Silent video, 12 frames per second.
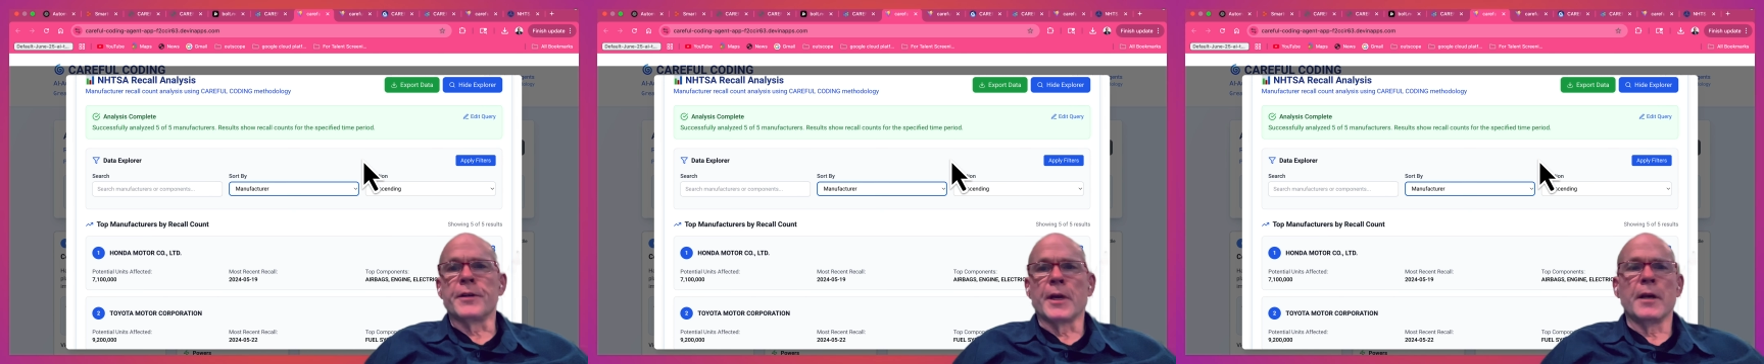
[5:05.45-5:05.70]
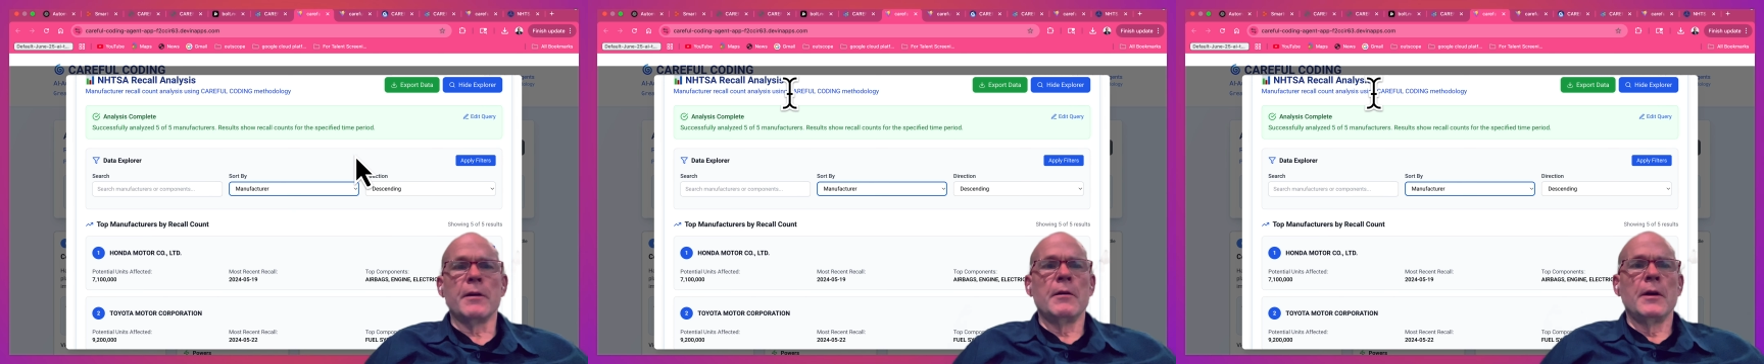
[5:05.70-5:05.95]

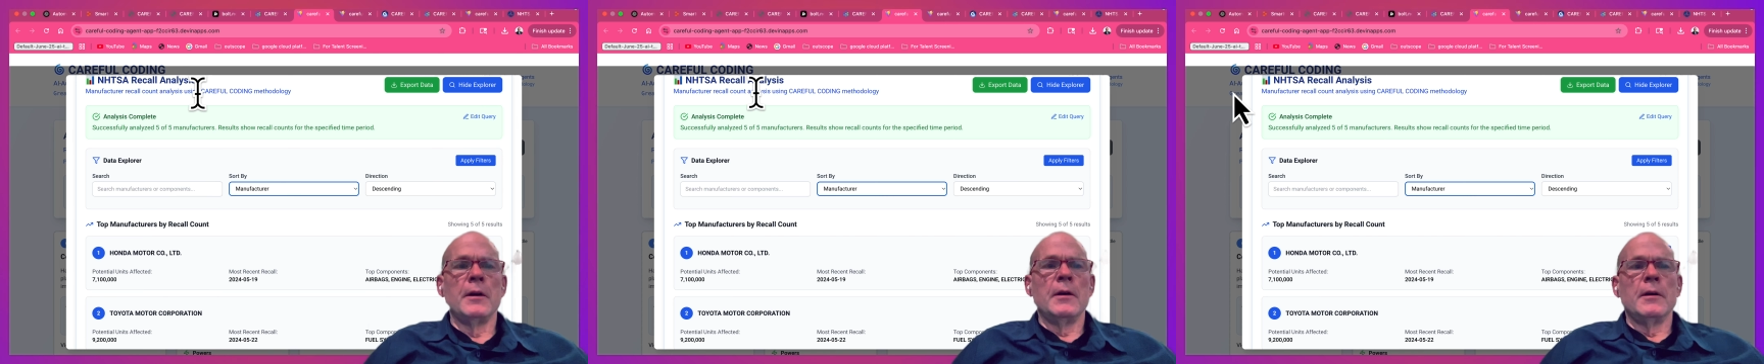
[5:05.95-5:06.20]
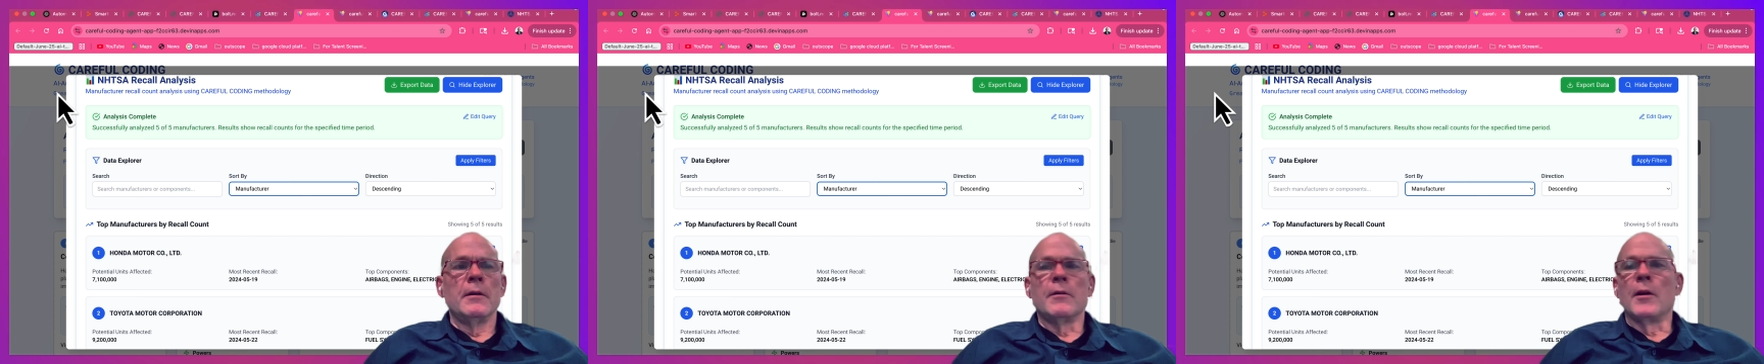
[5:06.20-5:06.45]
Again,
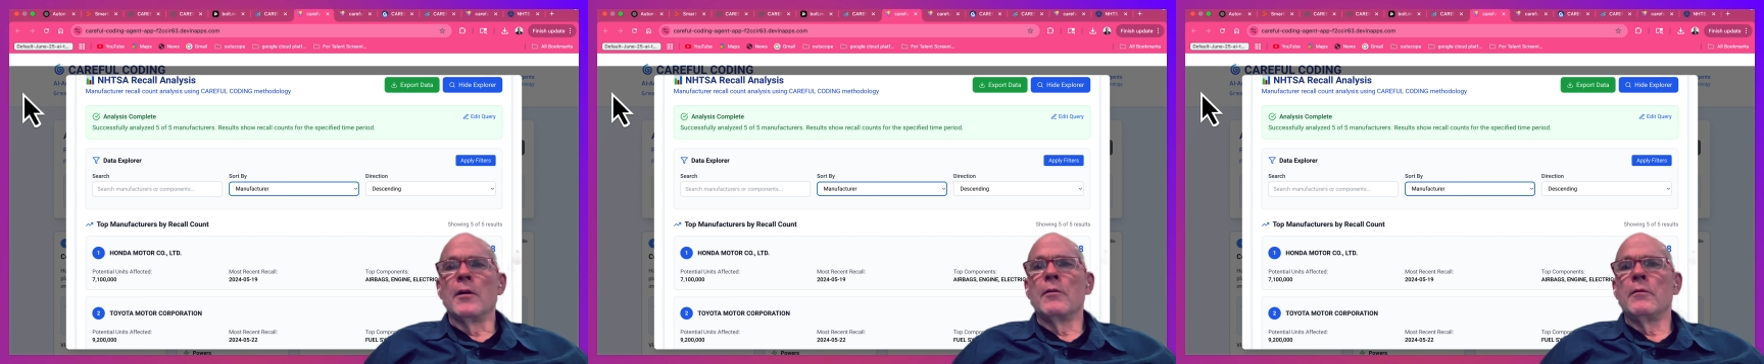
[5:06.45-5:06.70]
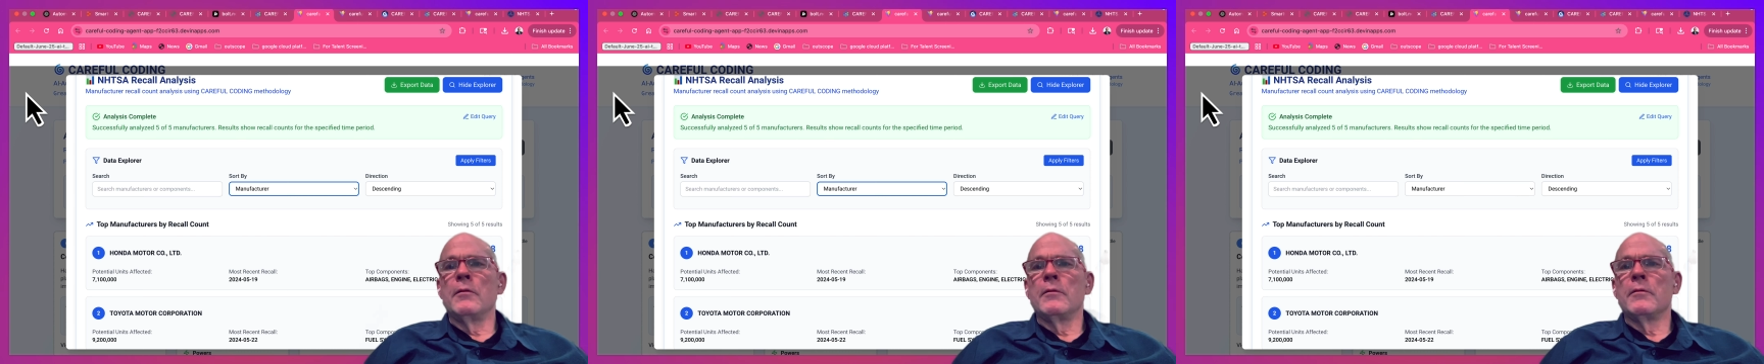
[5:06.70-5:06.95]

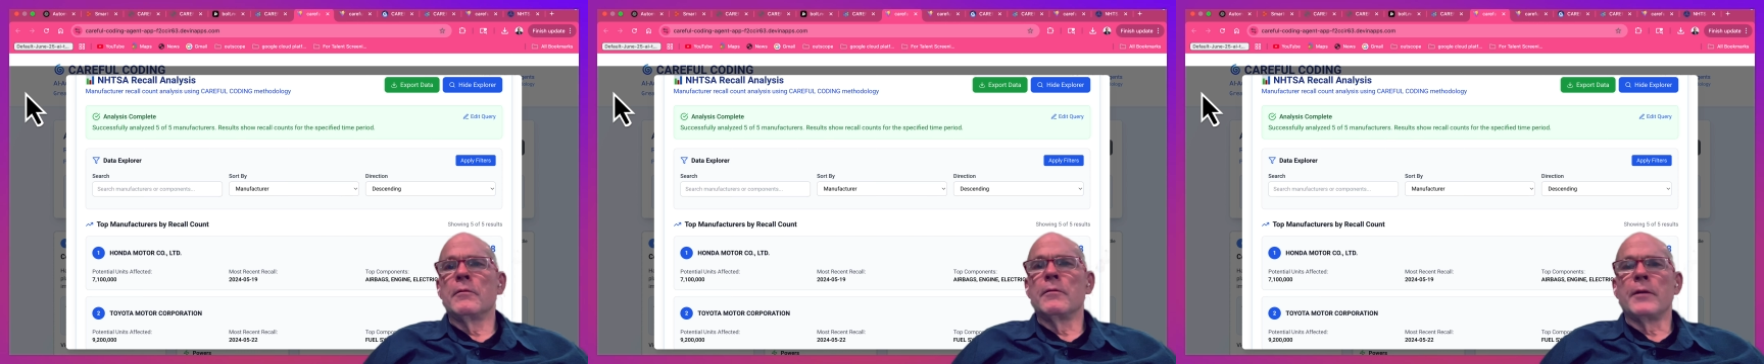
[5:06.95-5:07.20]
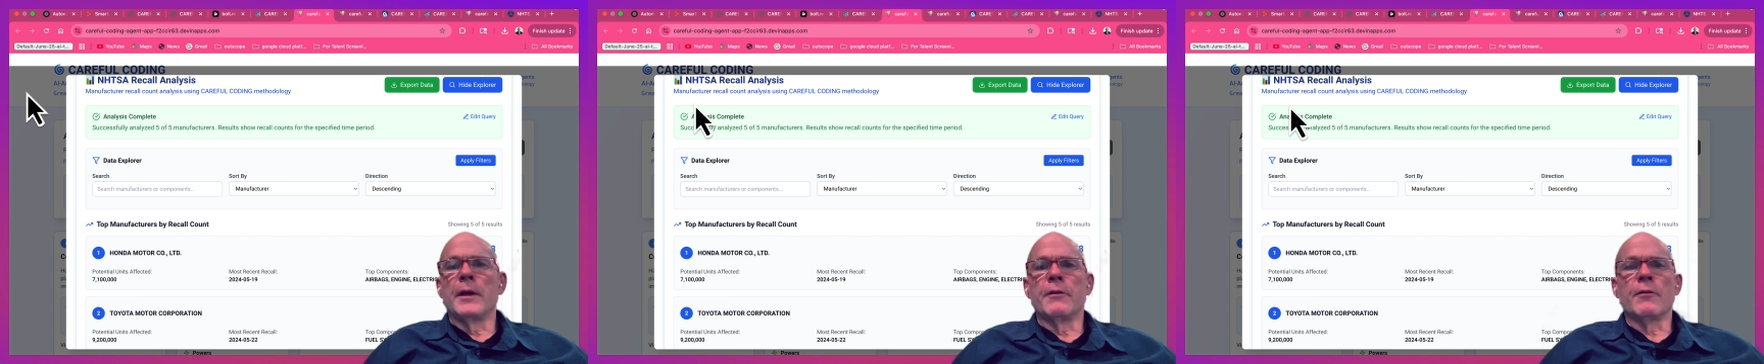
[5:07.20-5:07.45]
no
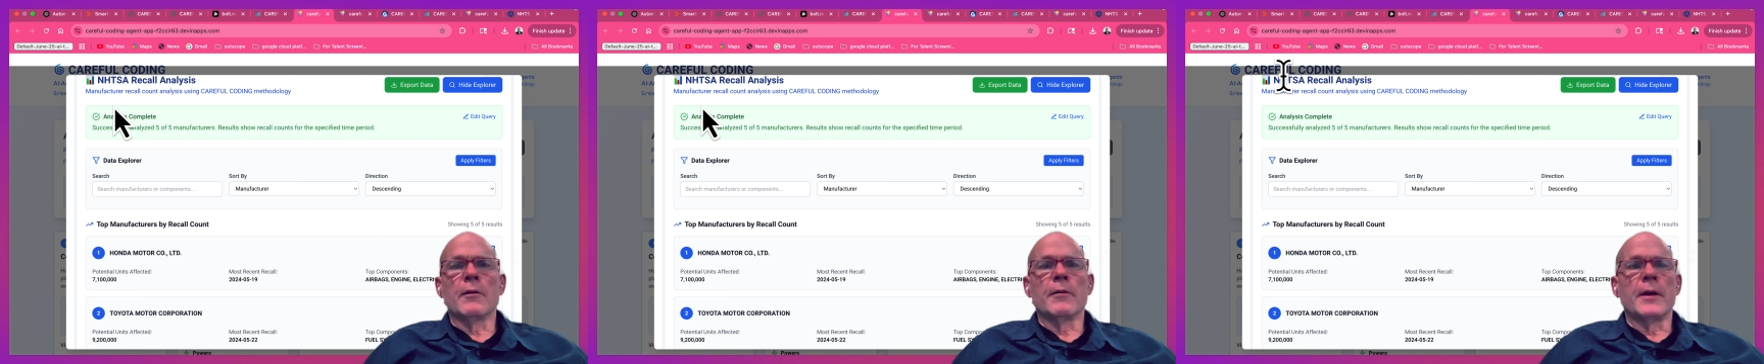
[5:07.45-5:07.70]
internal